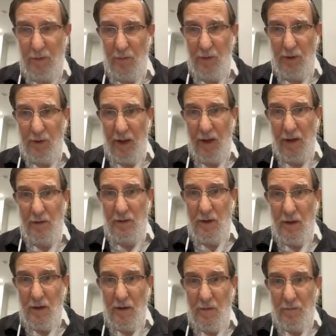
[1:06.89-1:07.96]
to engage
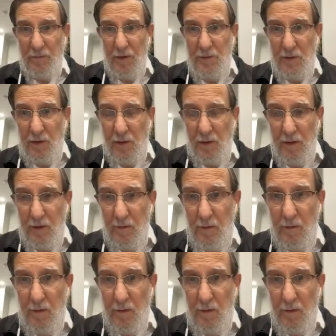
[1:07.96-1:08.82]
physically